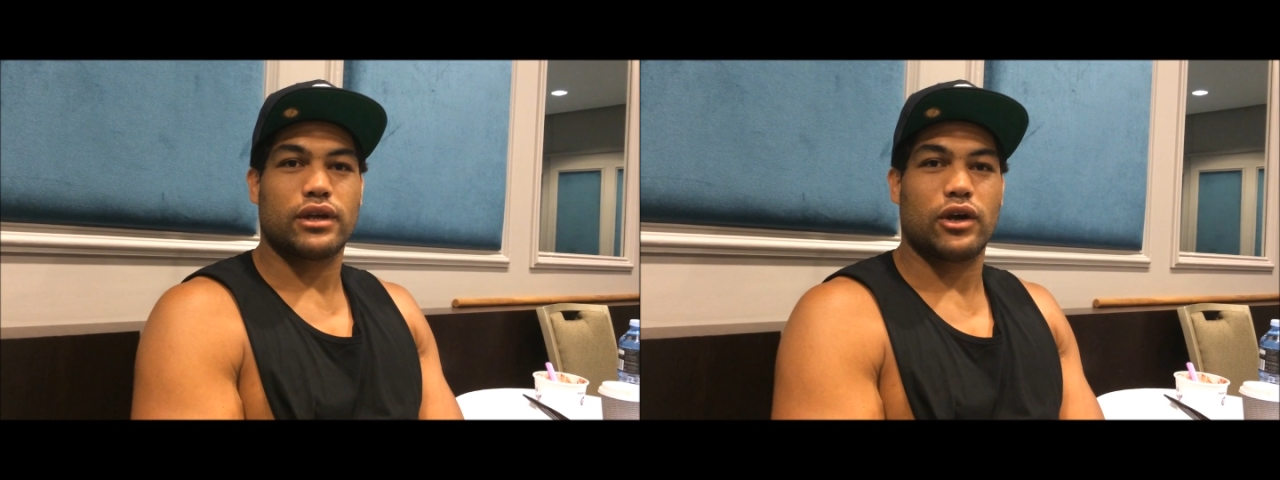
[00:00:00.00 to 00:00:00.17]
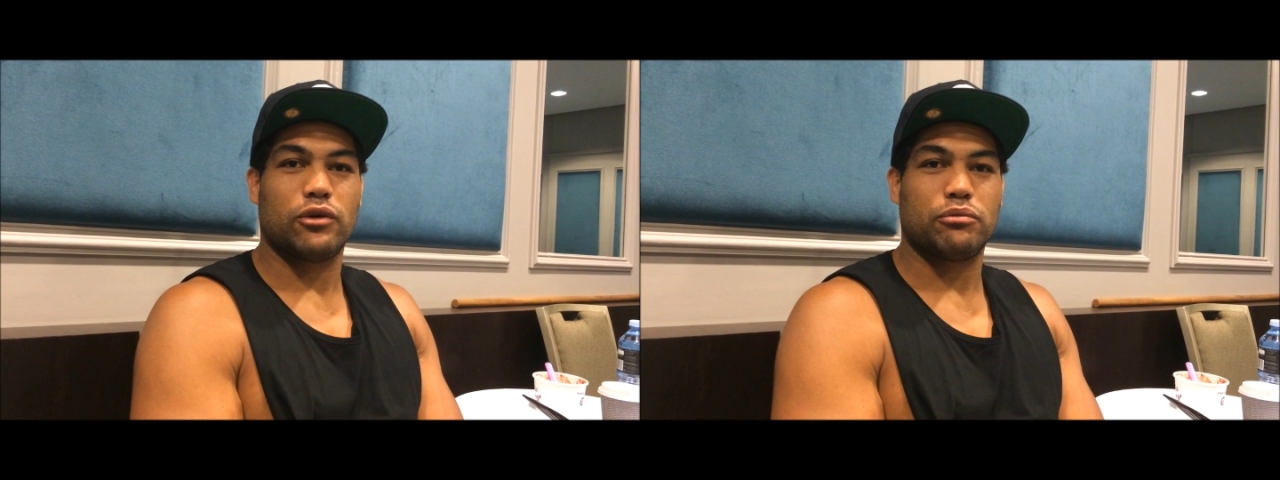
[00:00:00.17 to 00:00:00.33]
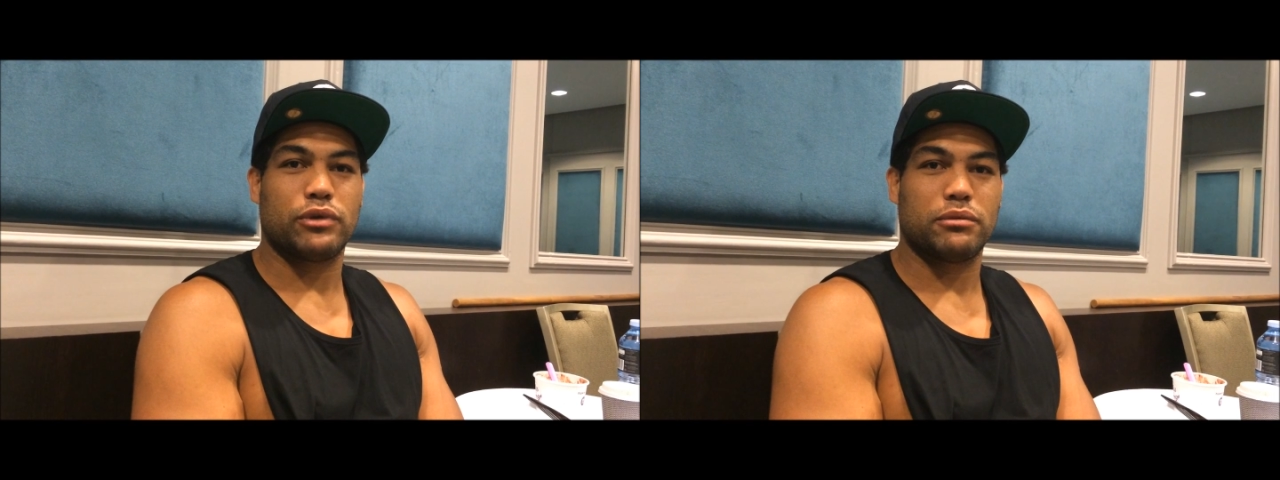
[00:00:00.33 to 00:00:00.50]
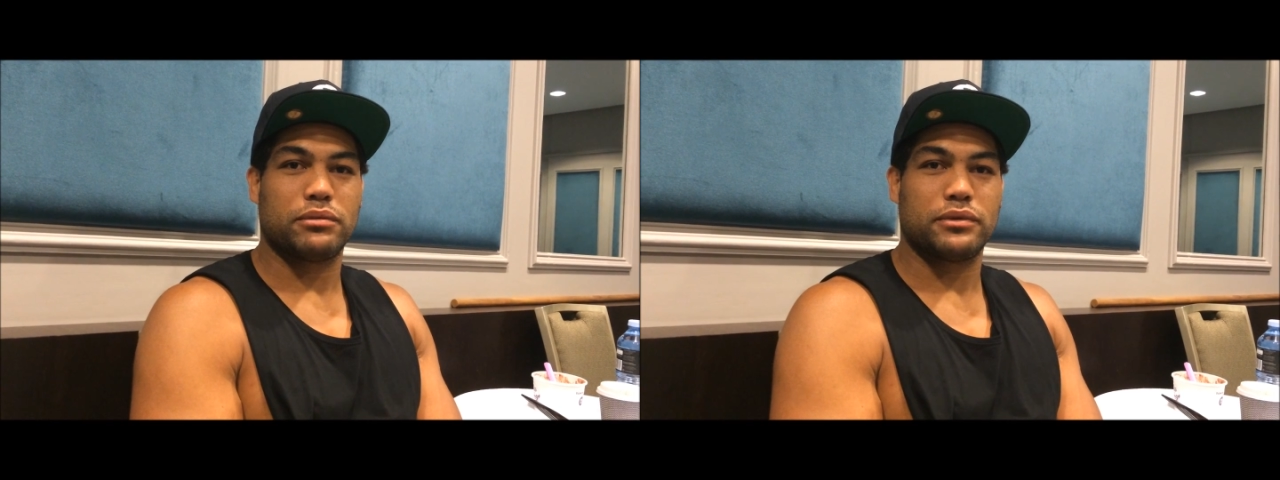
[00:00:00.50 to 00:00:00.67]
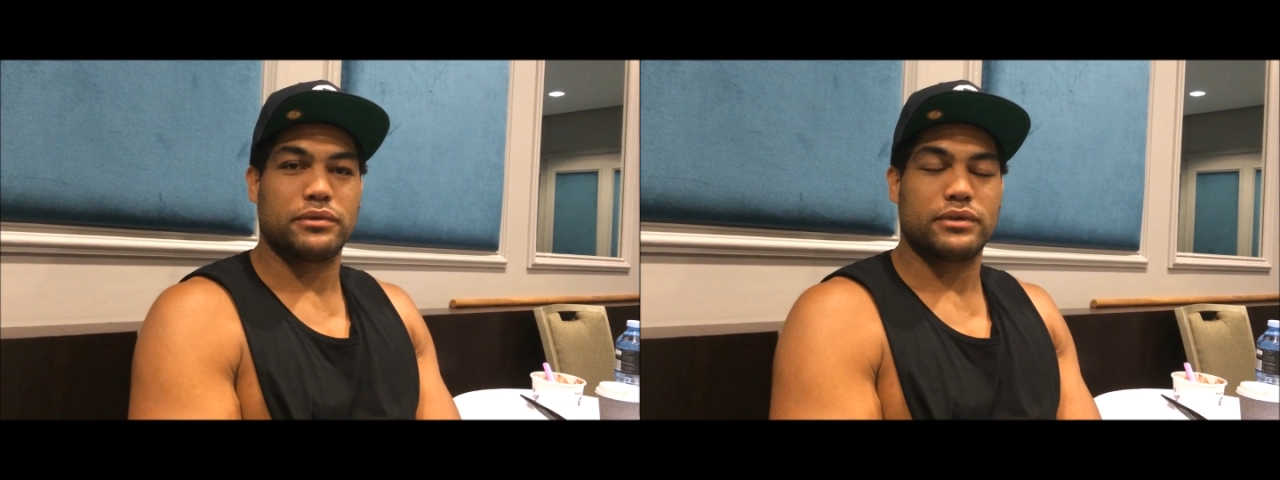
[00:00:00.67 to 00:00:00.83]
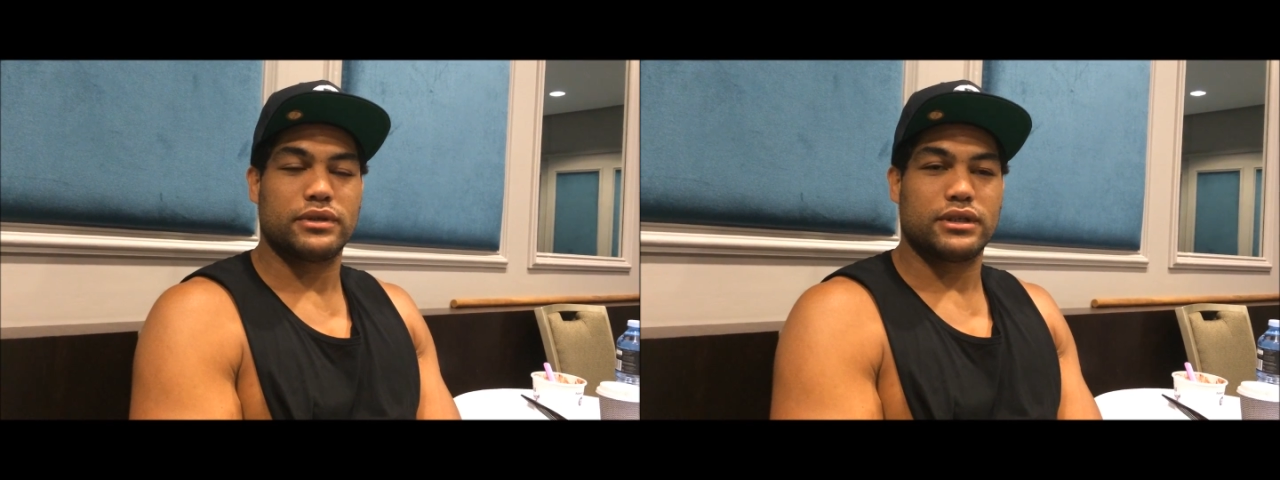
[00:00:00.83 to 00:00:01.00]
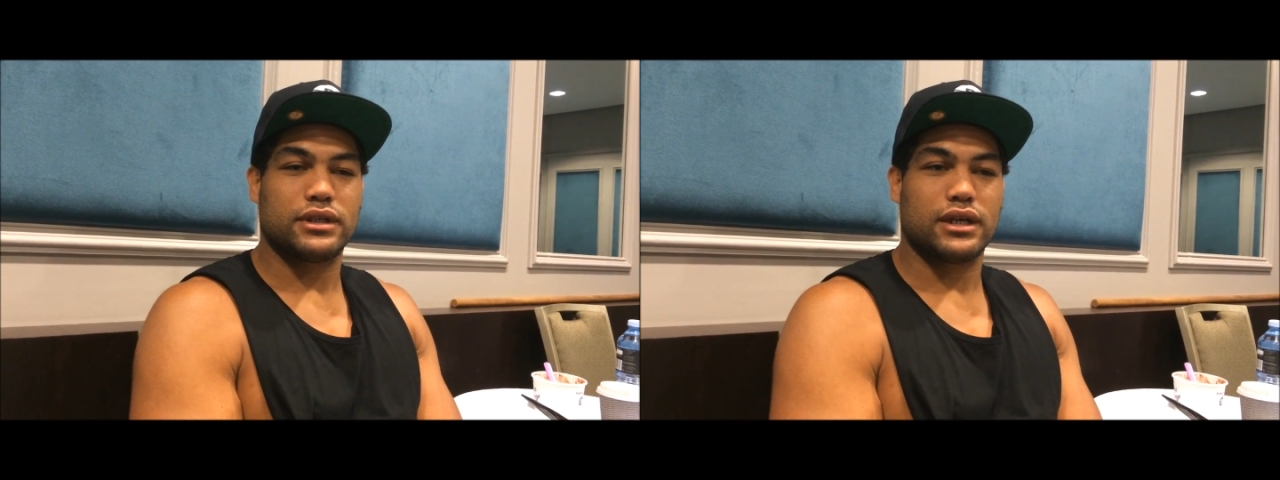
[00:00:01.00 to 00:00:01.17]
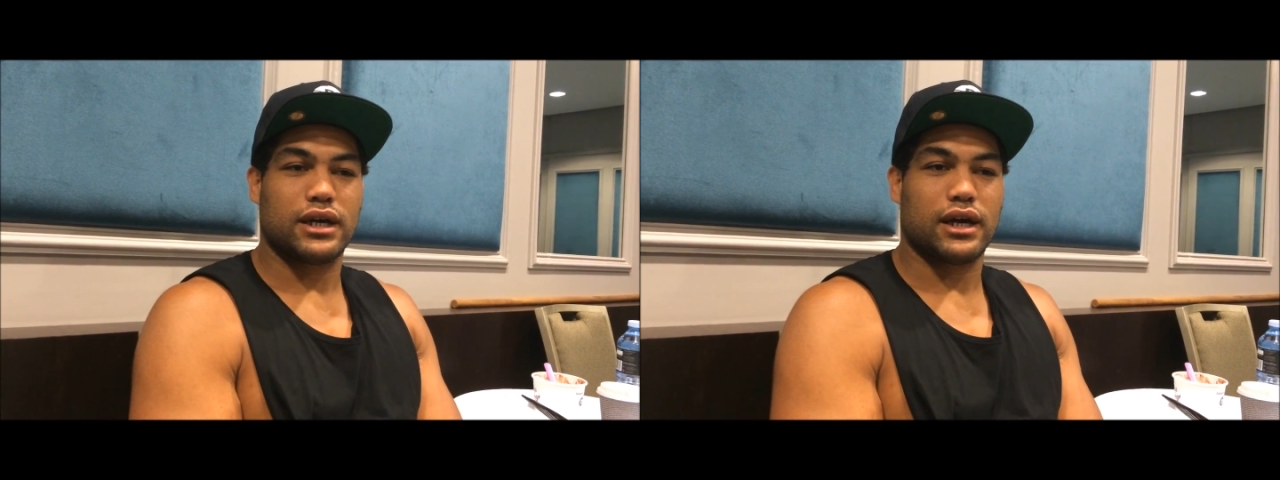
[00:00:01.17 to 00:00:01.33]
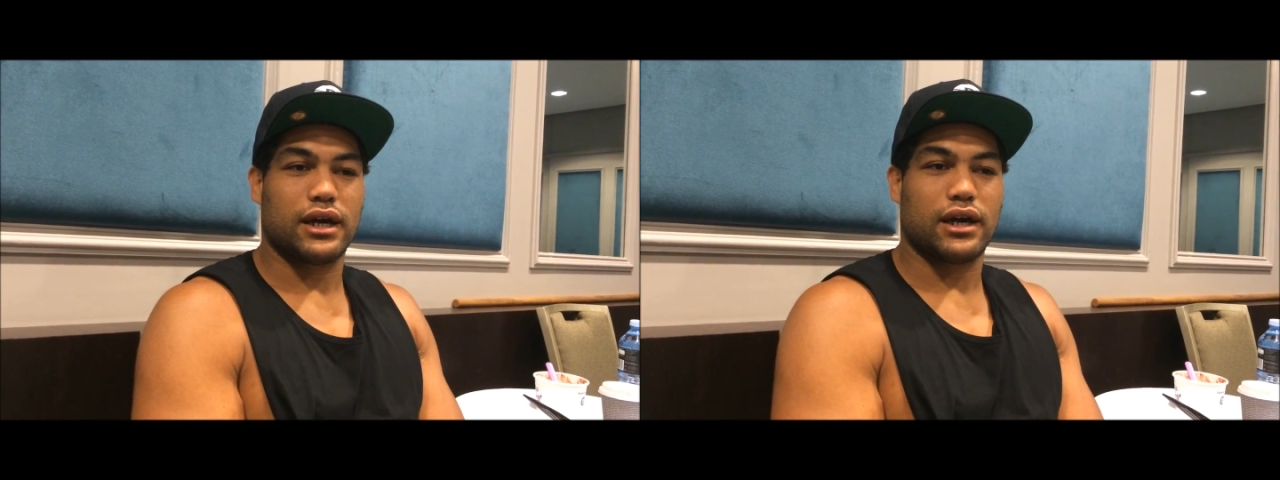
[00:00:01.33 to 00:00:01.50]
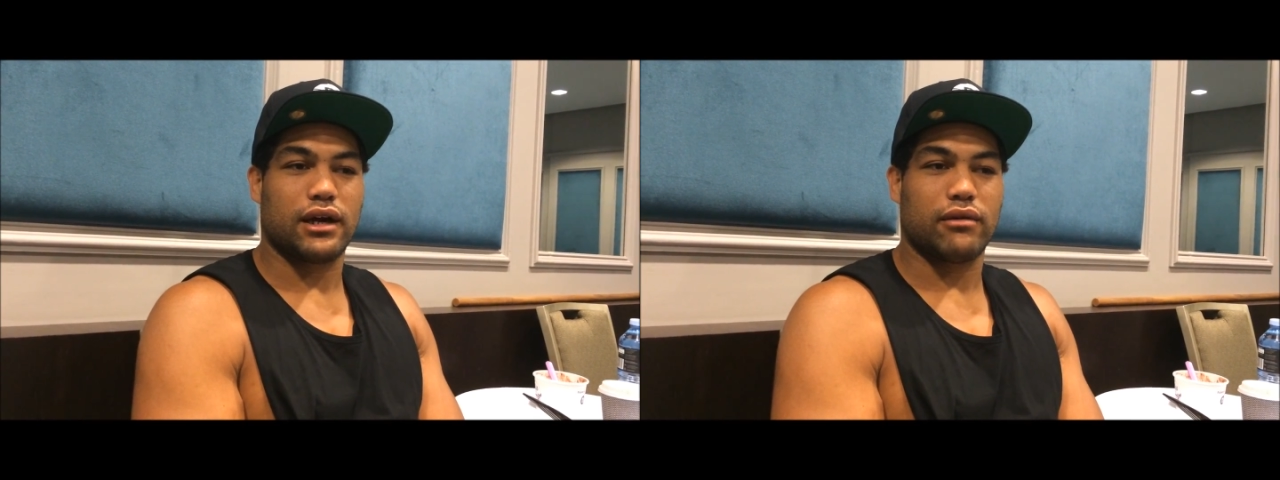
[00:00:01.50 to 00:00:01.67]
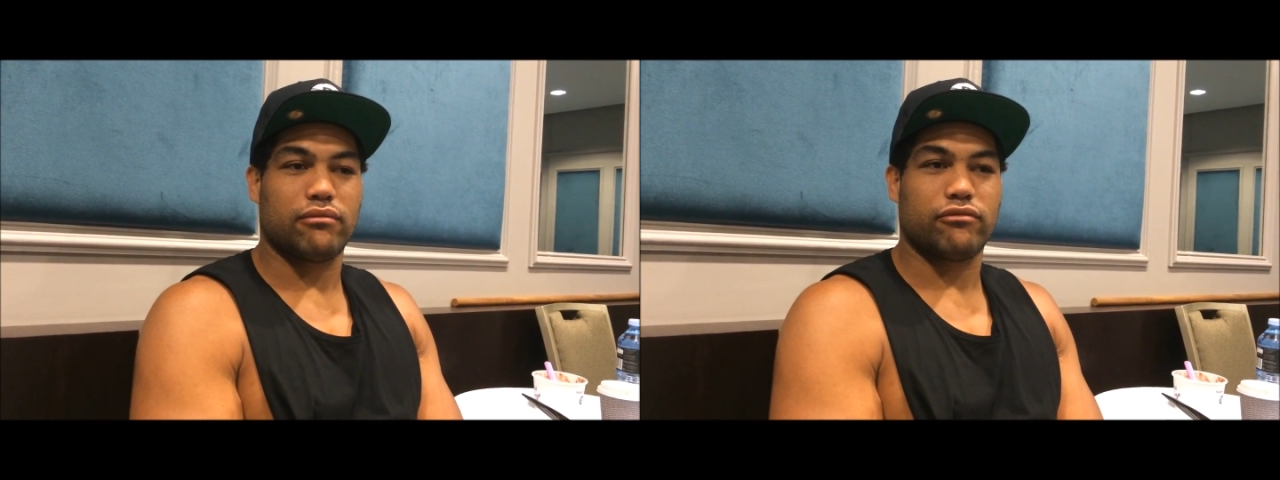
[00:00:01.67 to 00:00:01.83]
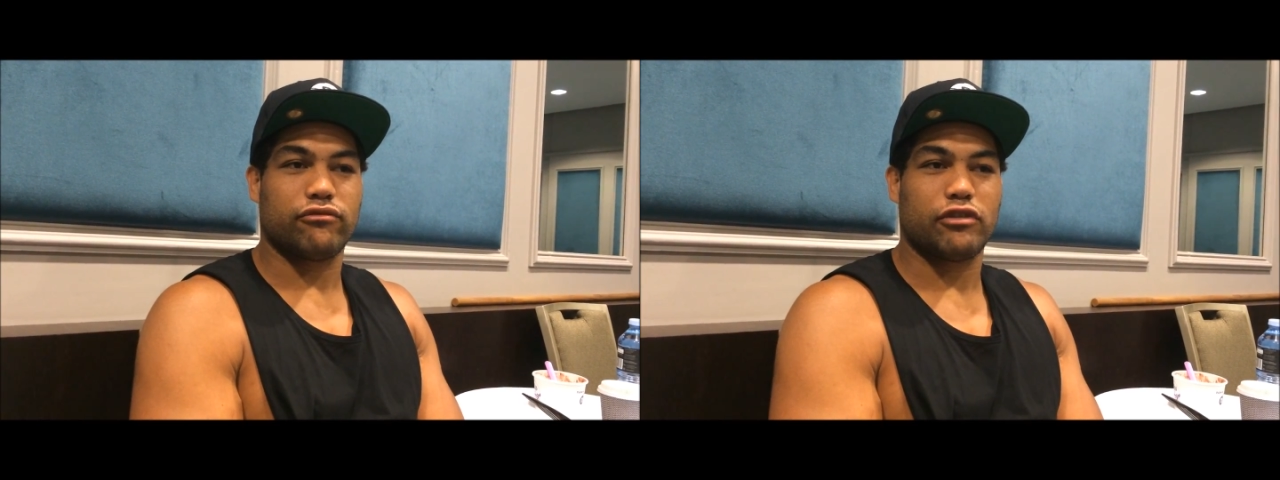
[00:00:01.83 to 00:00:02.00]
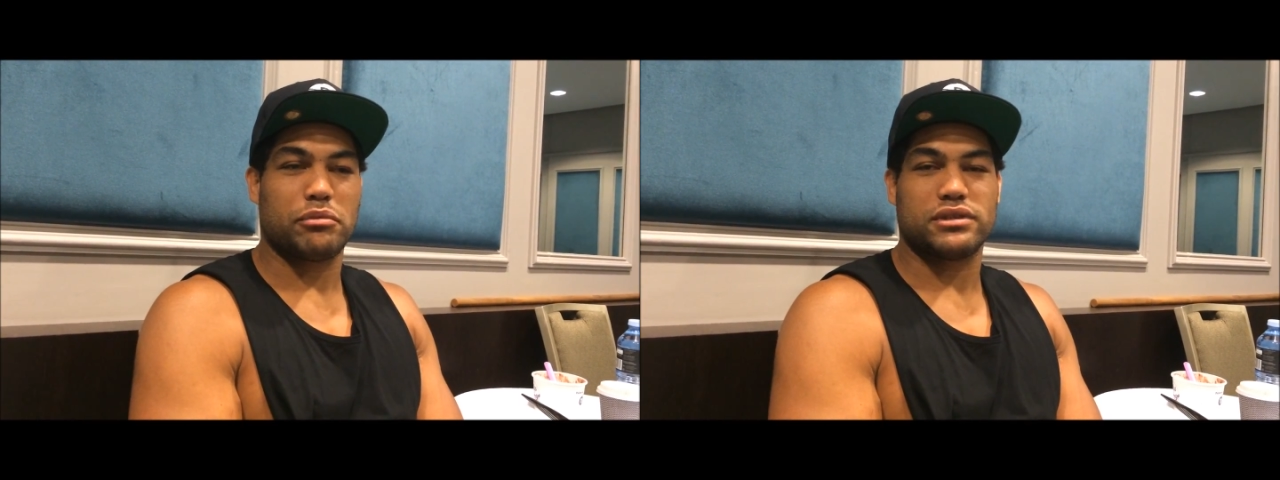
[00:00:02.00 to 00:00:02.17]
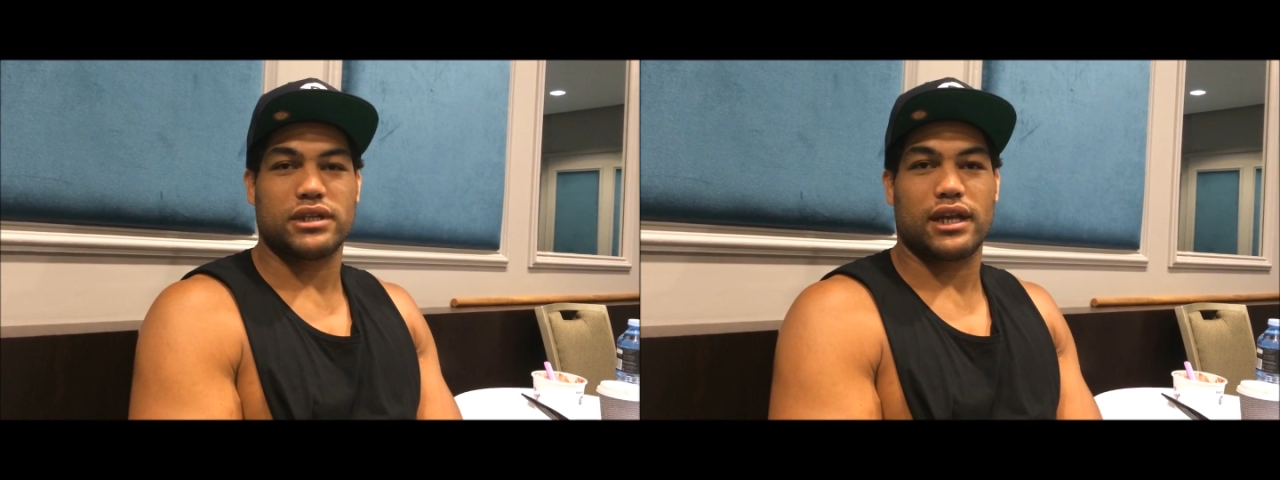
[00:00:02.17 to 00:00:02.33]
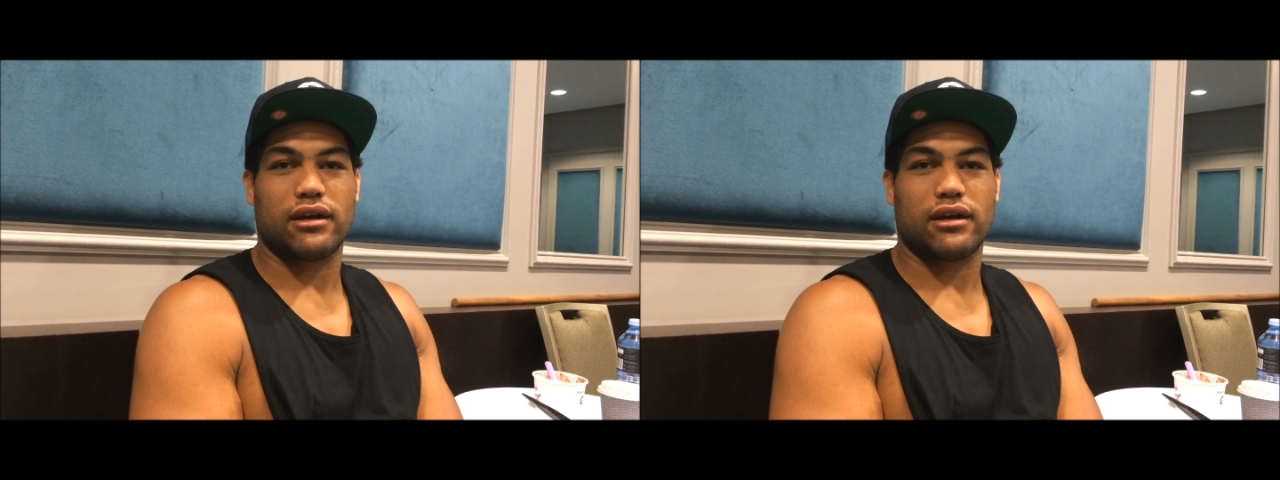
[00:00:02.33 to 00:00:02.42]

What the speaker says: home people, represent